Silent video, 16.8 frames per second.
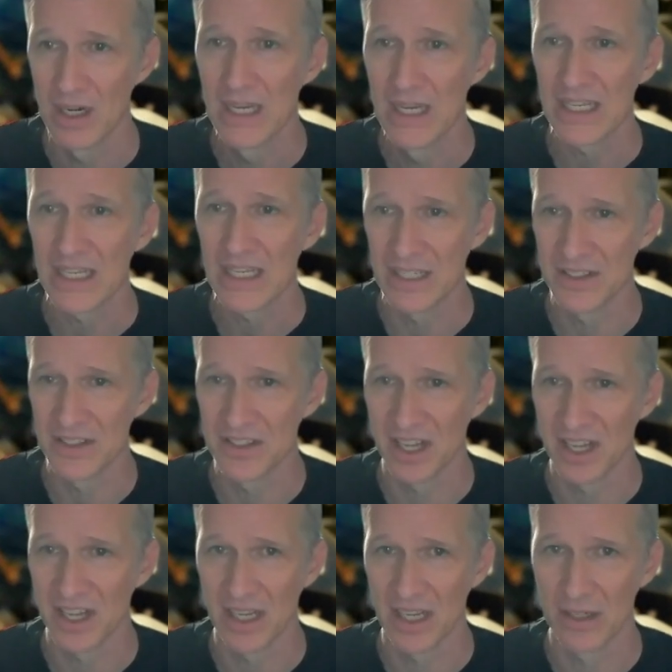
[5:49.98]
is
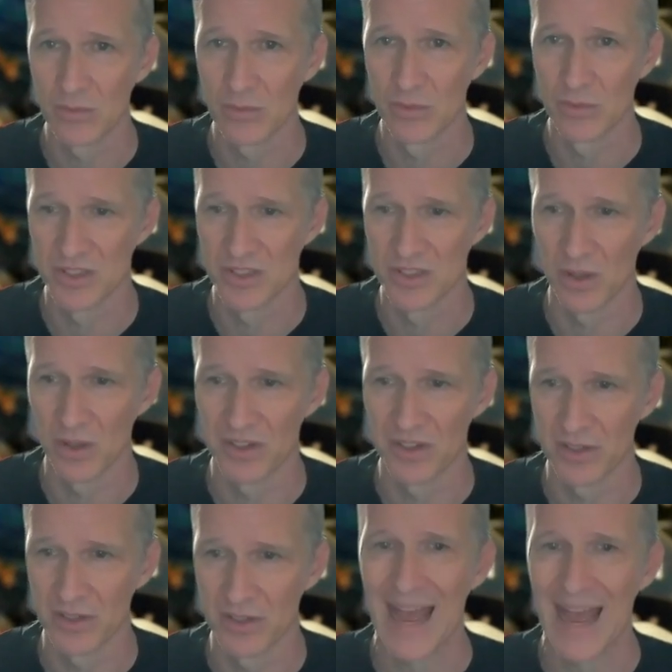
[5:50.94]
a result
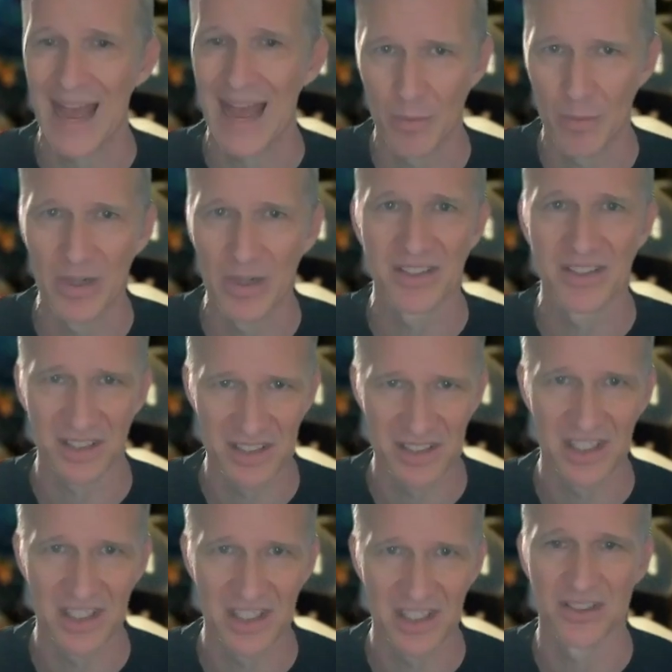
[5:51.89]
of how many
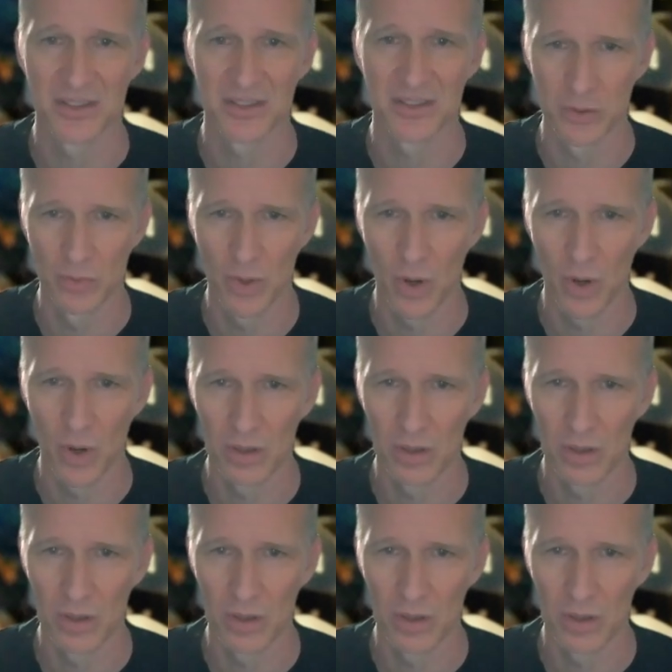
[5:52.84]
successes you roll.